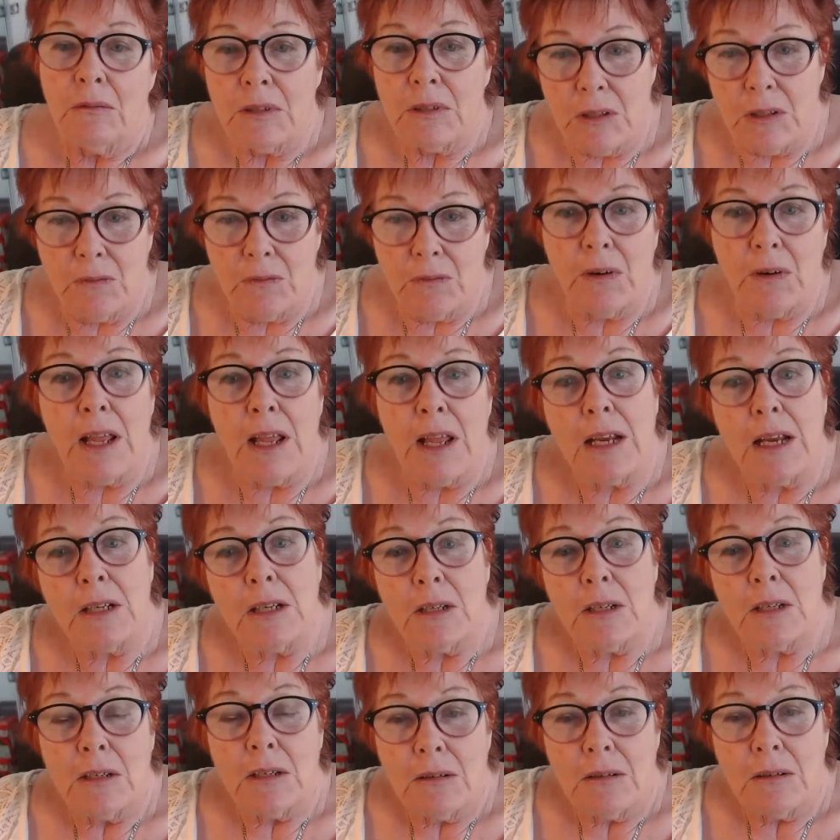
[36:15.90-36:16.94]

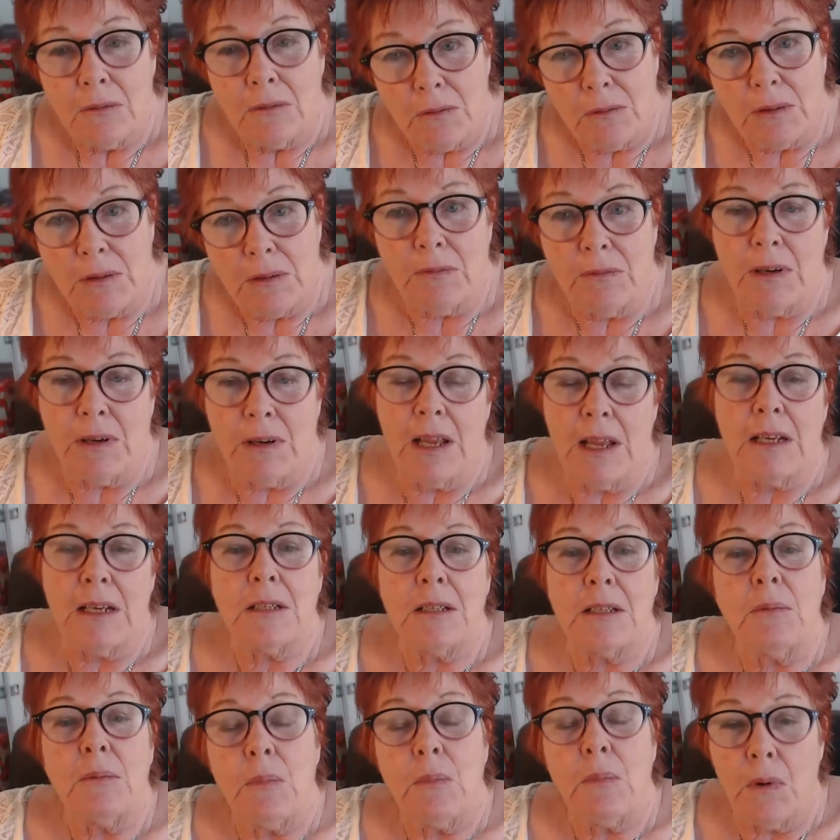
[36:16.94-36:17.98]
Deflect,
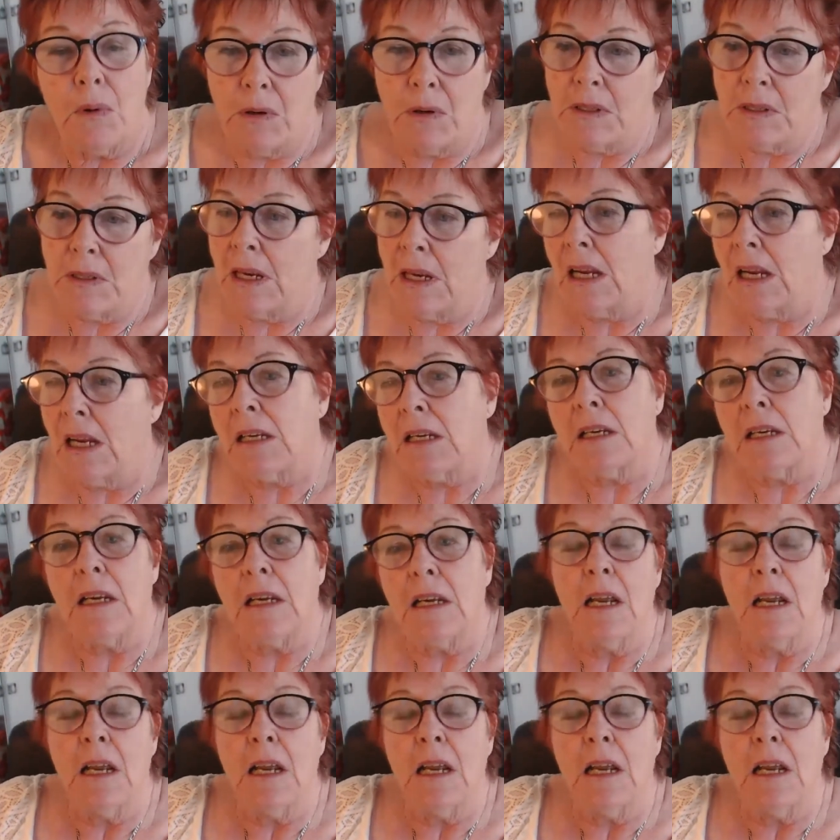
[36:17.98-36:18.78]
reflect, protect.